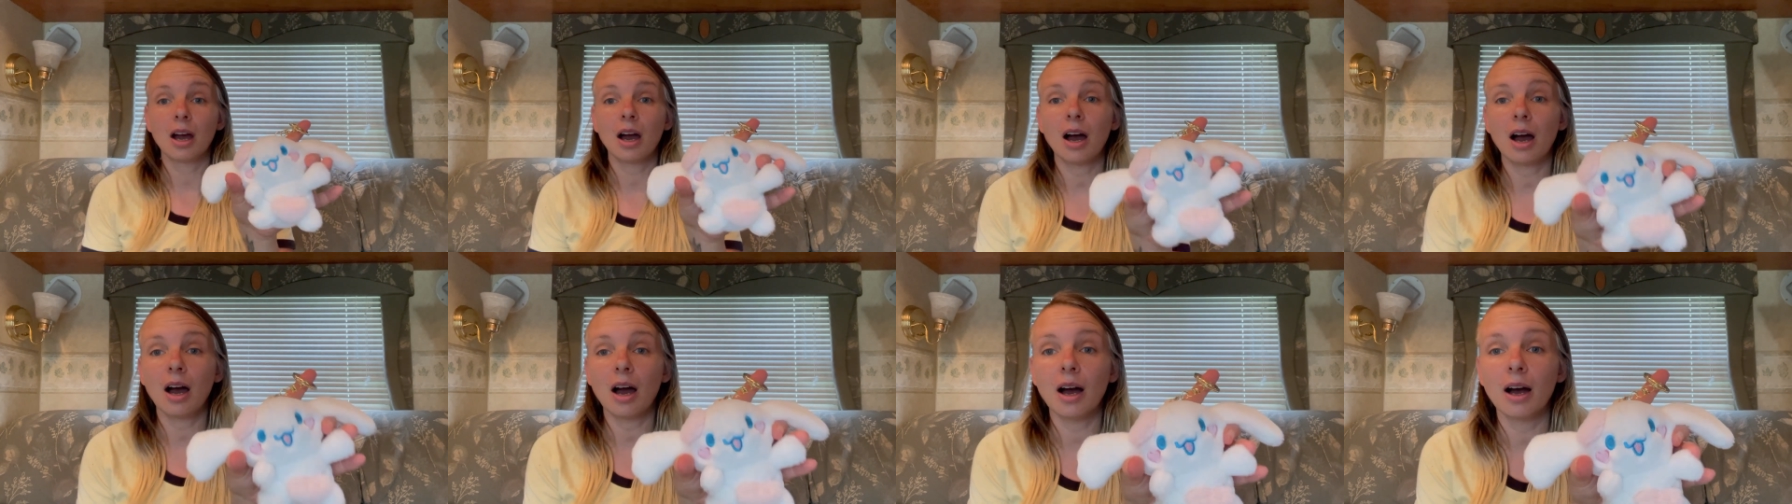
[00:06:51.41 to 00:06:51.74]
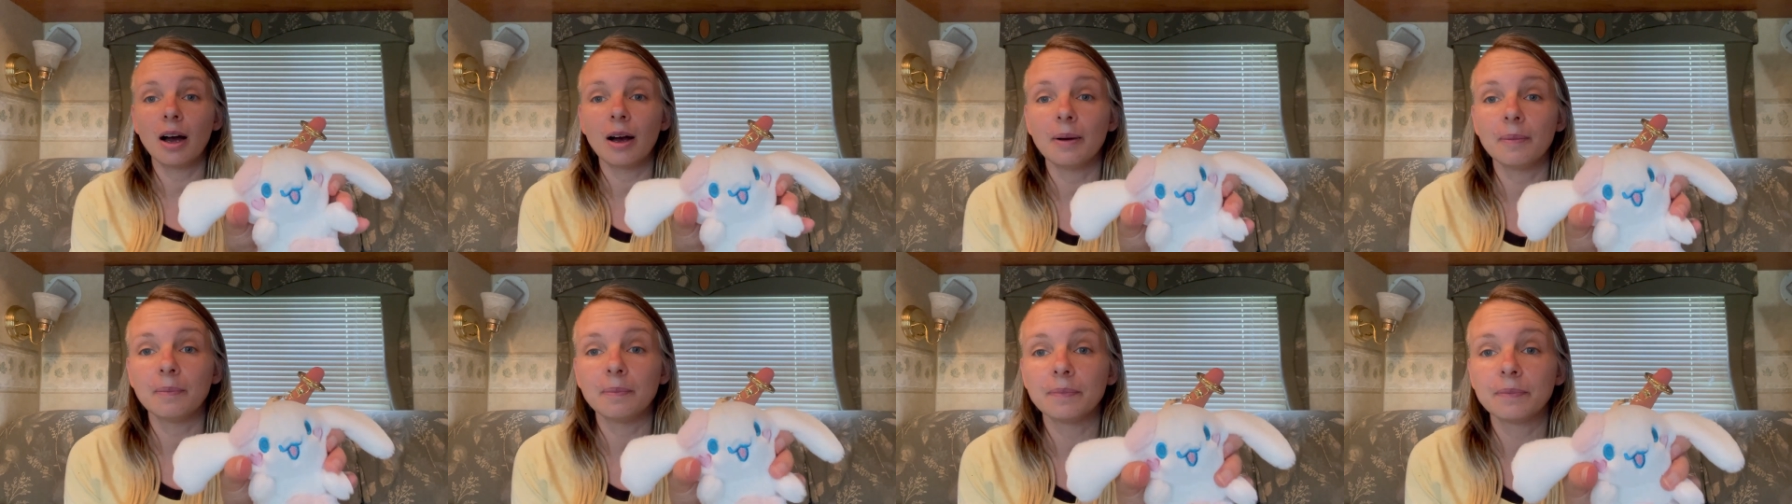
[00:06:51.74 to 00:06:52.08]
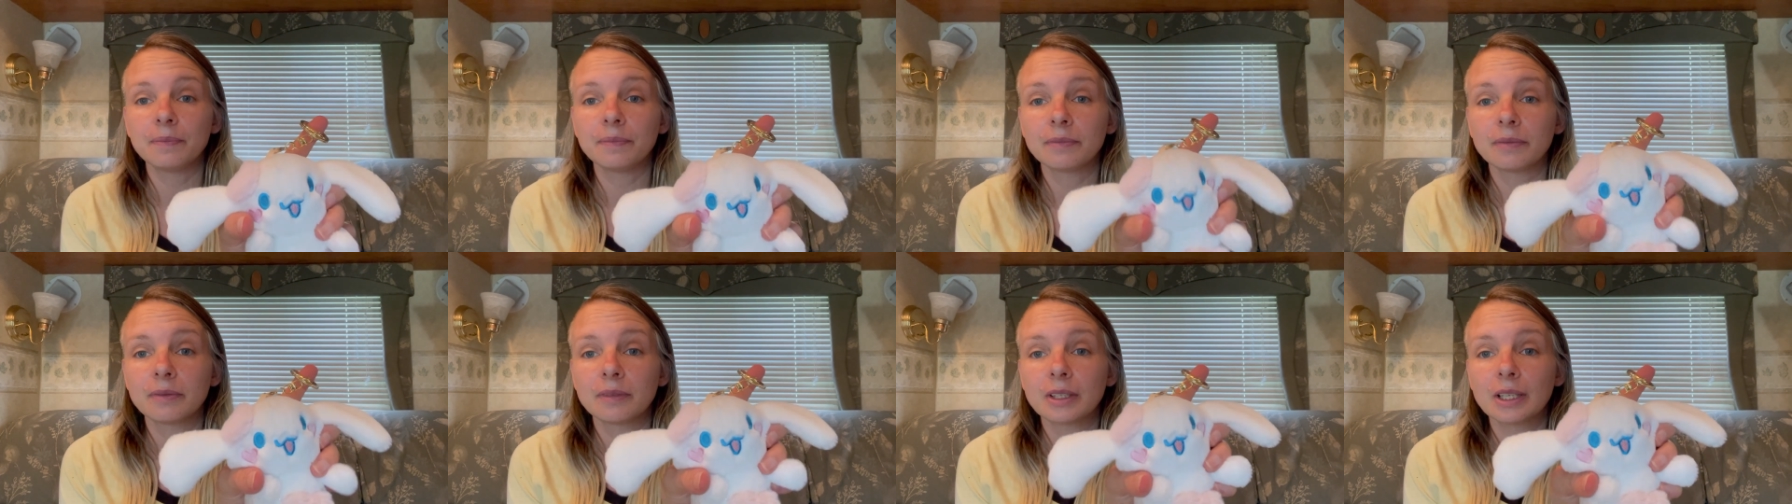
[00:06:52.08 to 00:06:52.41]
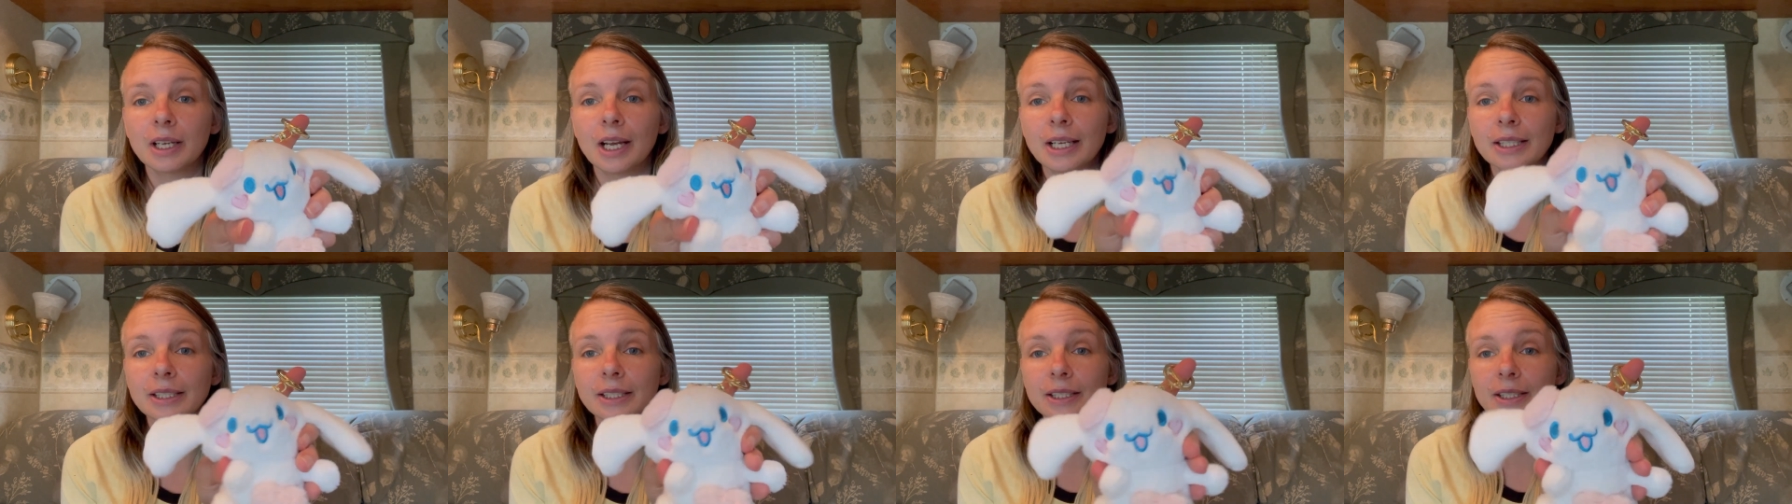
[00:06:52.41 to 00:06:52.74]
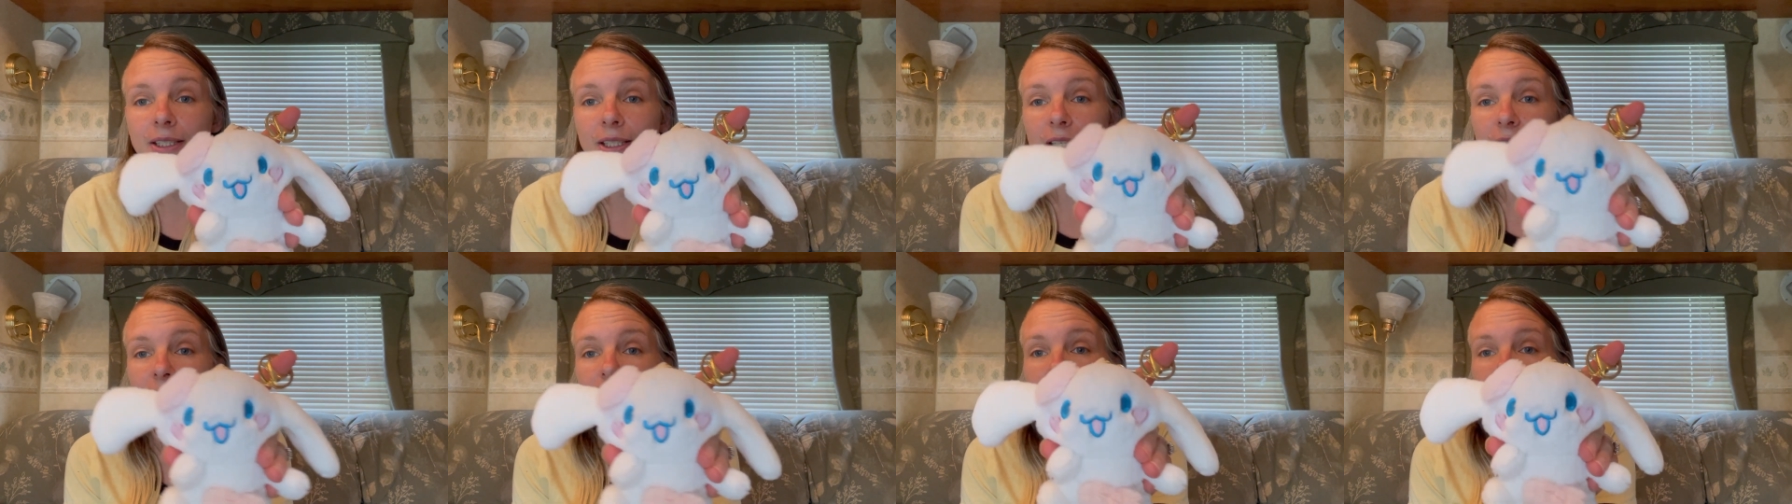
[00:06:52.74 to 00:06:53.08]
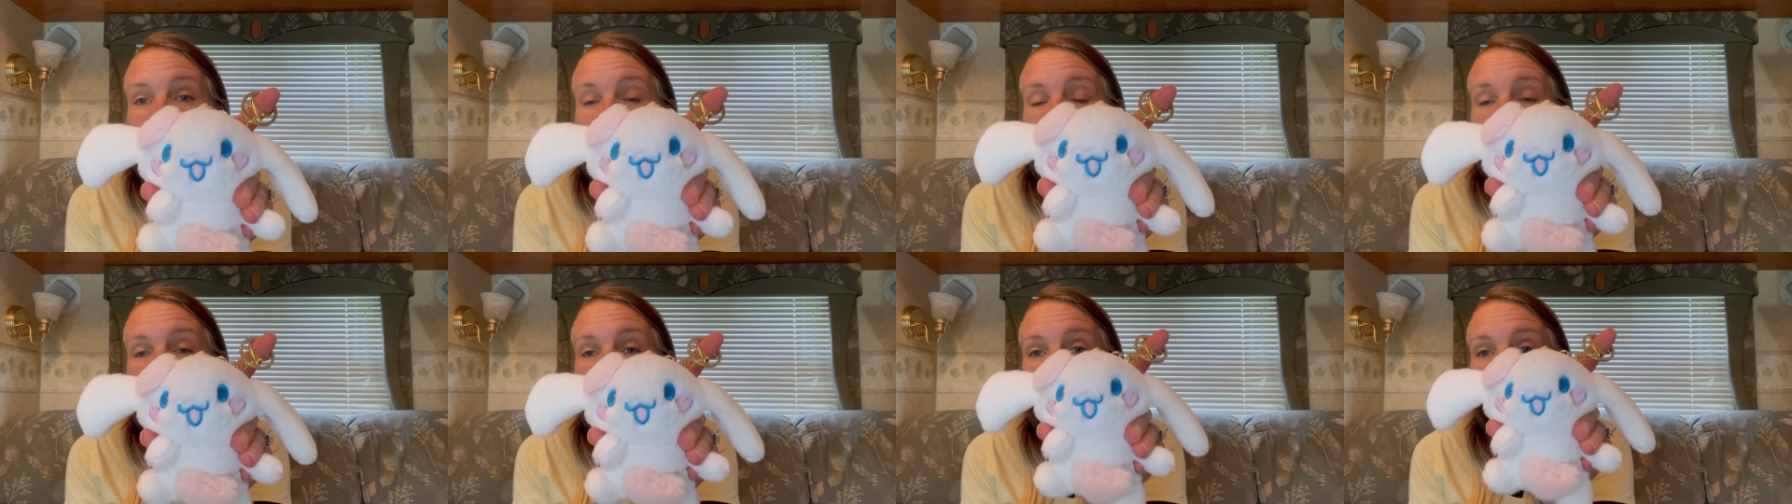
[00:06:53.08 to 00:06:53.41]
Um, it's, this is
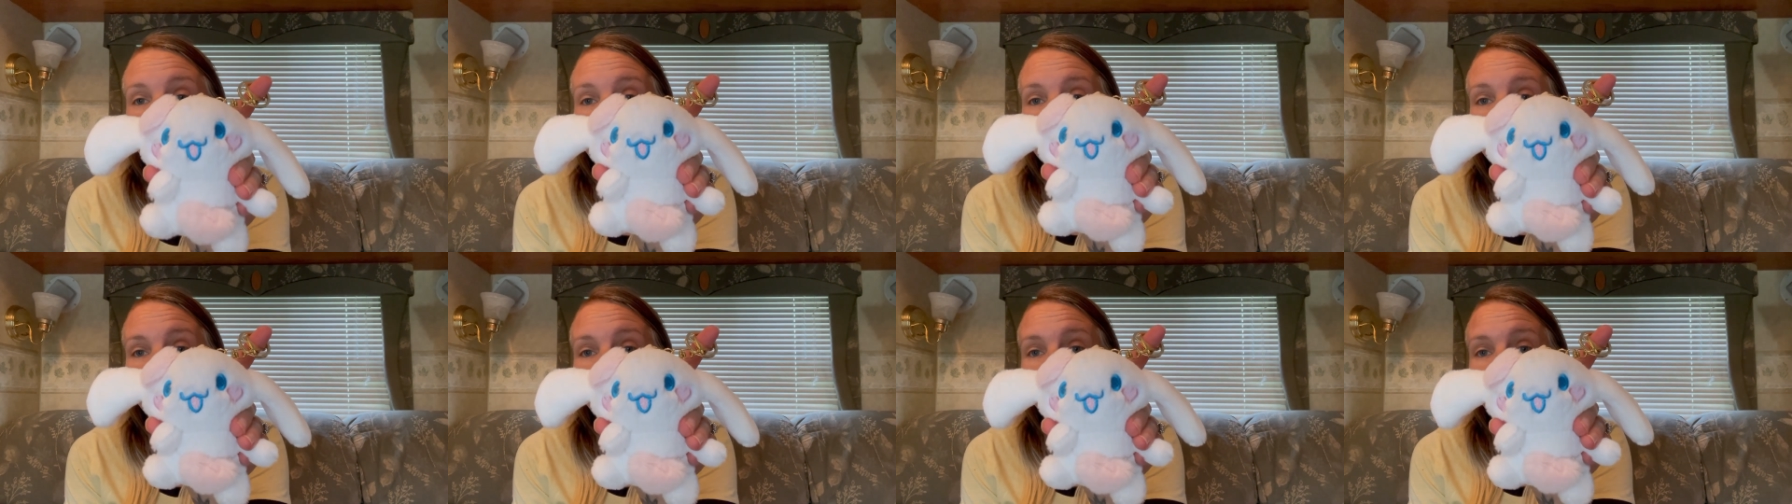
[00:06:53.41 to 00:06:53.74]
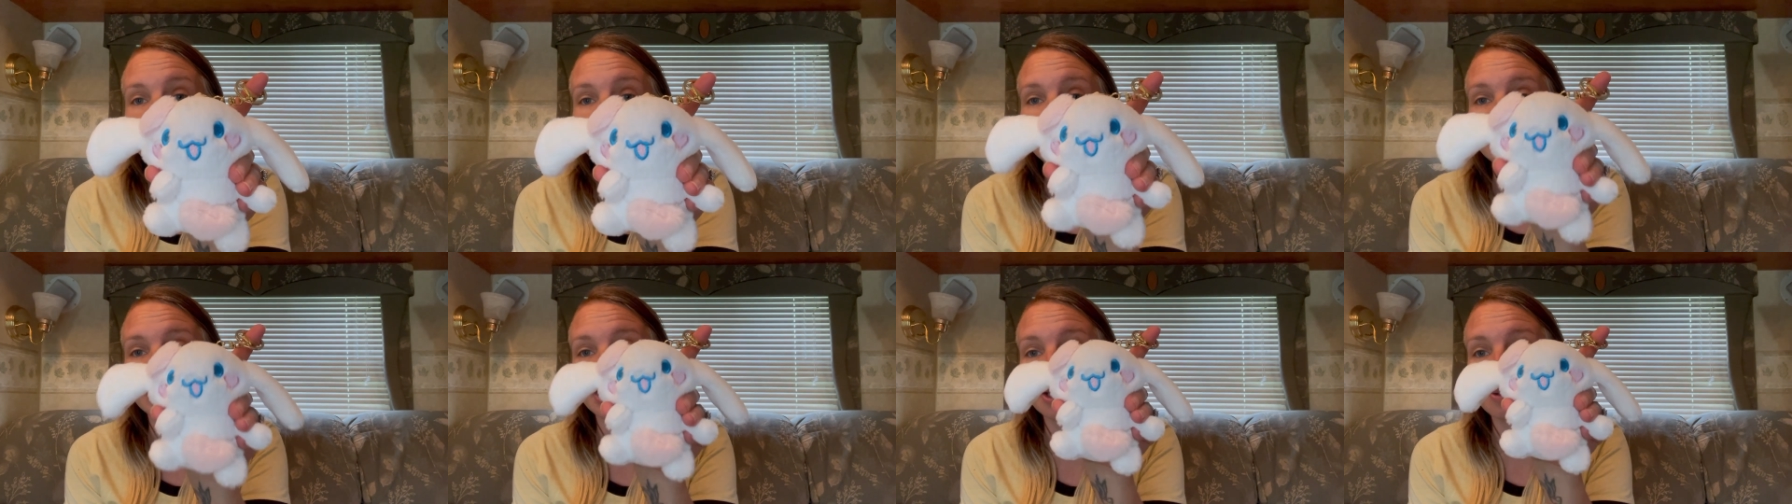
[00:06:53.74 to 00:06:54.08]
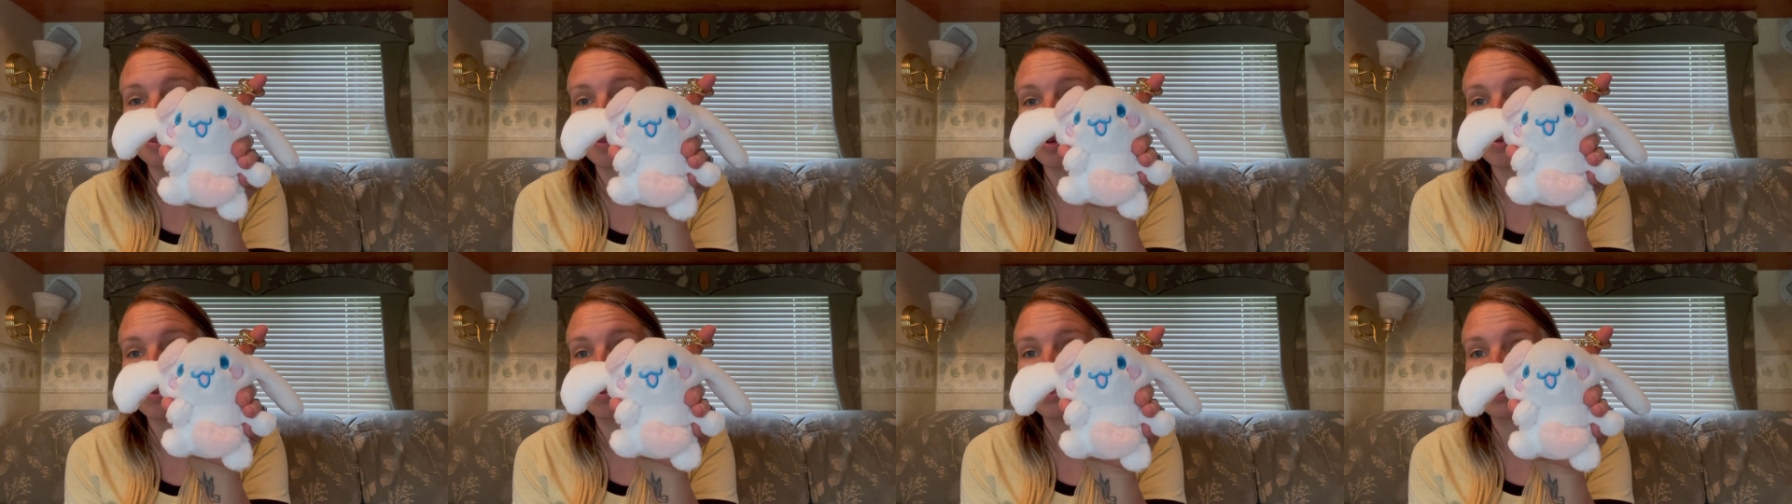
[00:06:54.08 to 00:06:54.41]
cinnamon, cinnamon,